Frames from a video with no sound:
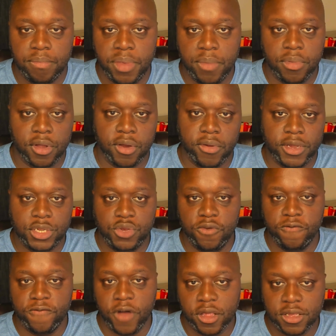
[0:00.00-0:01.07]
People are going to
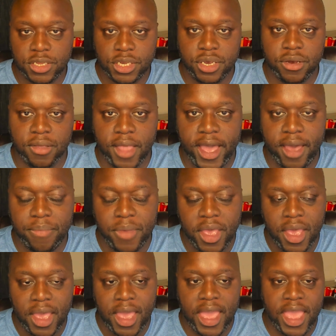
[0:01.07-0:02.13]
fall into your lap
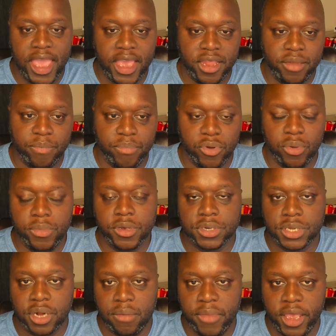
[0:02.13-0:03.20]
and boom, you'll
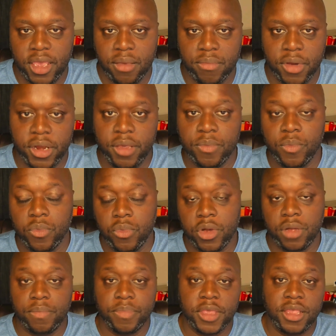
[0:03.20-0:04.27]
start making money.
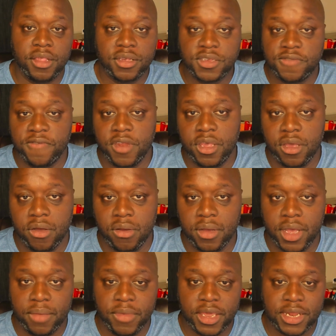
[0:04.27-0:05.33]
Well, in this video,
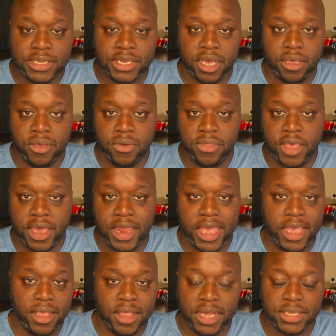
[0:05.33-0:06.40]
I'm going to tell you that
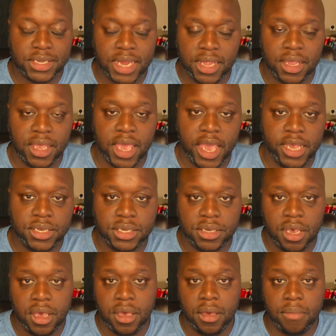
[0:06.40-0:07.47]
A, that's not the case.
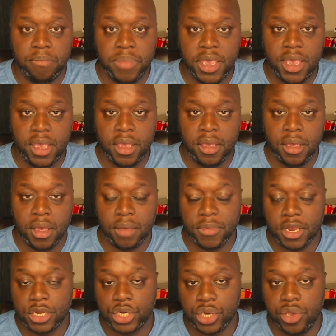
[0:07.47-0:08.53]
B, I'm
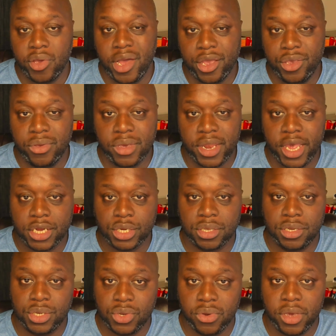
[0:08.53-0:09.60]
going to show you how you can
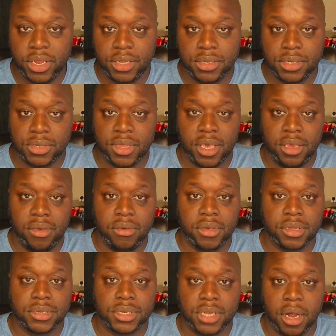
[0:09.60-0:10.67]
actually do it so that you
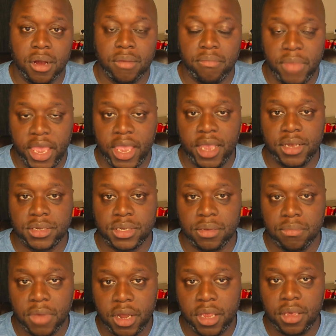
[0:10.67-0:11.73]
can start making some
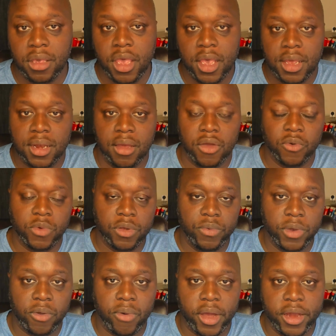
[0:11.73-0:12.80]
money. Now, it will
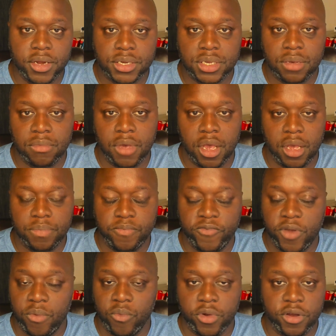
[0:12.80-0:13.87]
require some
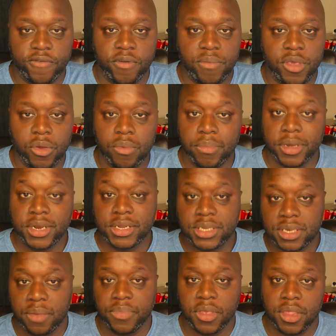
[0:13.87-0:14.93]
upfront work from you, but it's
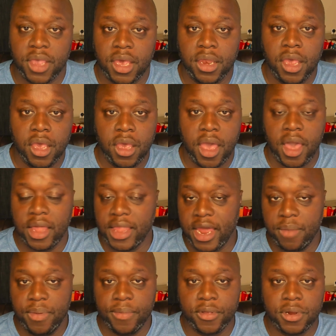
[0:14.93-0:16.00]
something that a lot
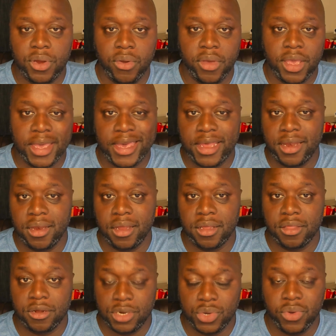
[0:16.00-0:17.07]
of people are doing and
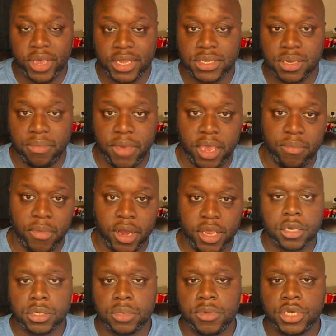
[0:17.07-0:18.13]
they're doing it to make
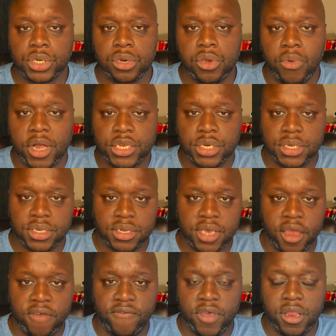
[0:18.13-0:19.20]
money. So make sure you watch this
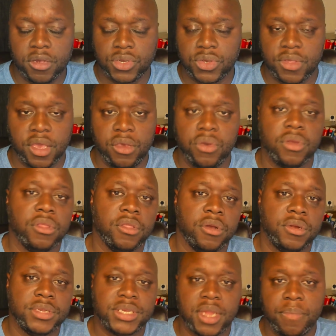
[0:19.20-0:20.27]
entire video so that you can
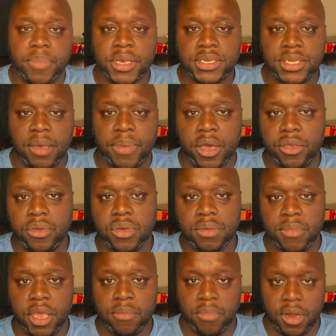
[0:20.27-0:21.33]
learn step by step how you can
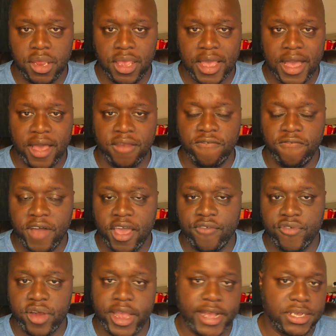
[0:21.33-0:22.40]
make money on
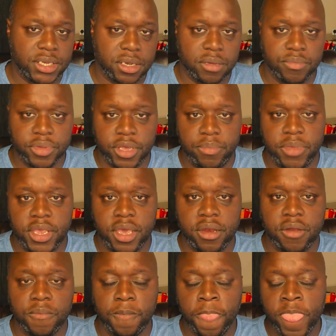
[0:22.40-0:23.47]
Fiverr as a complete
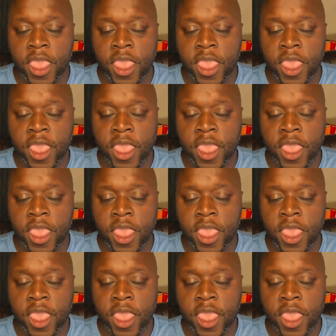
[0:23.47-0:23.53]
beginner.